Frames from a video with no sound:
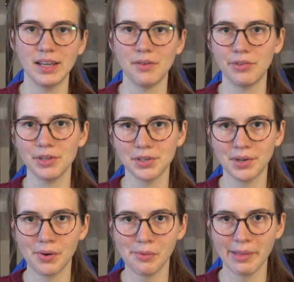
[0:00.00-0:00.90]
If you don't
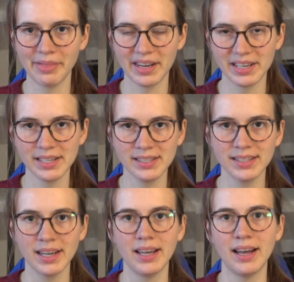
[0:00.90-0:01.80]
know what that is,
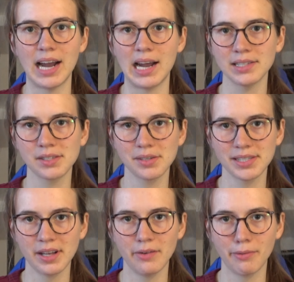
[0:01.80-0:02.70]
ask
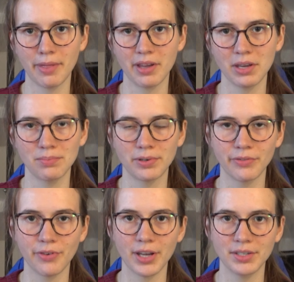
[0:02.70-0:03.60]
yourself whether you
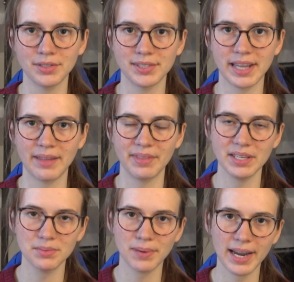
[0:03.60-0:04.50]
prefer to stand
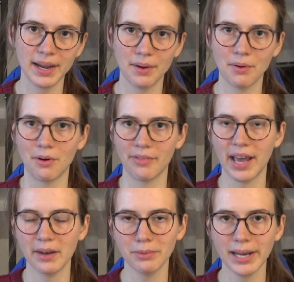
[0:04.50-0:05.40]
this way or
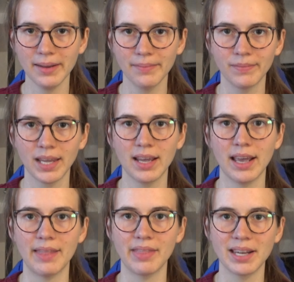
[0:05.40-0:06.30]
that way,
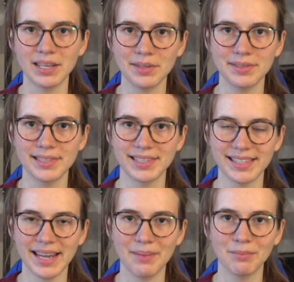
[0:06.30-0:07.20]
and then use the
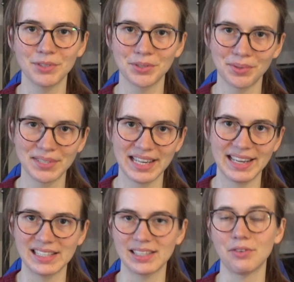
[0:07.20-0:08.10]
same shoulder
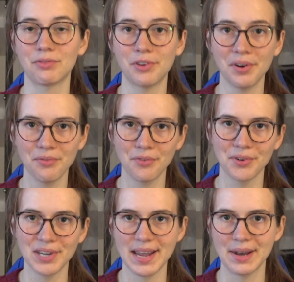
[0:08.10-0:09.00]
as your front
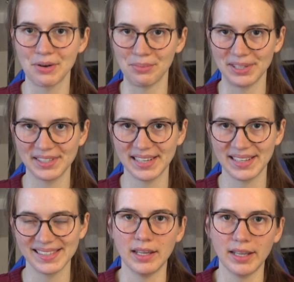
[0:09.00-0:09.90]
foot in normal
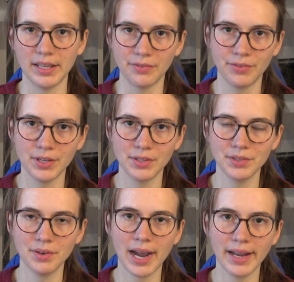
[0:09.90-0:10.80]
stance. If you
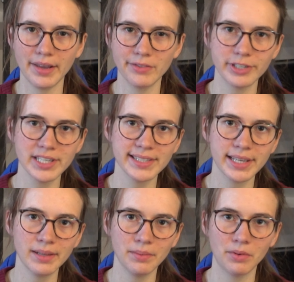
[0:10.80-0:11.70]
do Highline
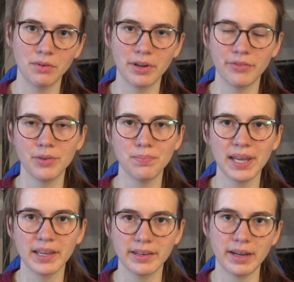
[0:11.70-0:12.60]
Freestyle, or if you
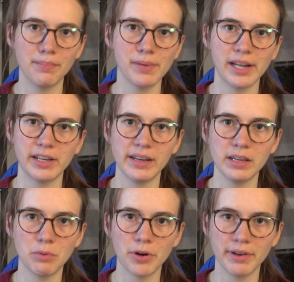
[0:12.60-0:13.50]
pick it up at
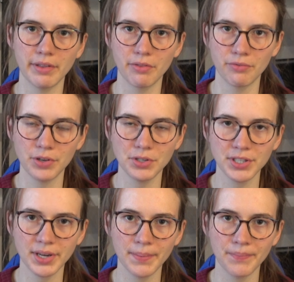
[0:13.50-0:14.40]
any point in the
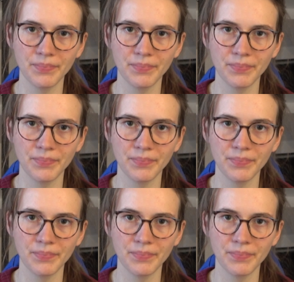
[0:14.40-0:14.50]
future,